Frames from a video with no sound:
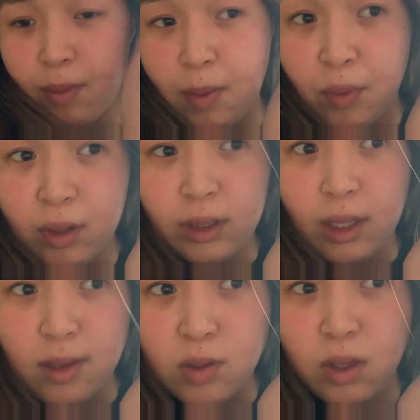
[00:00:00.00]
people look
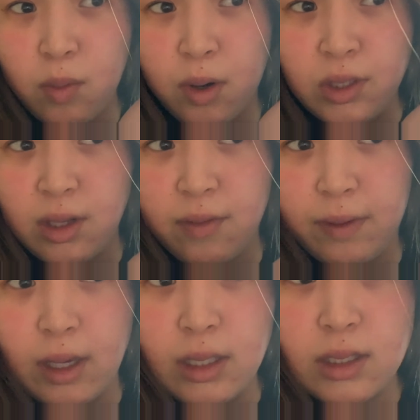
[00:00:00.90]
like this when they wash their
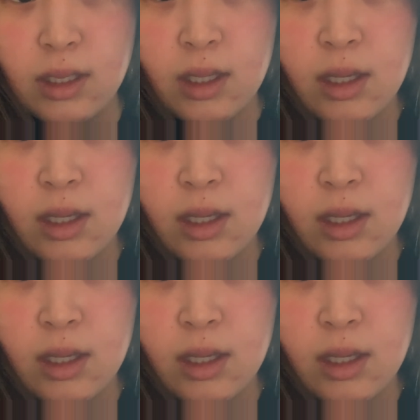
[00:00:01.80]
face.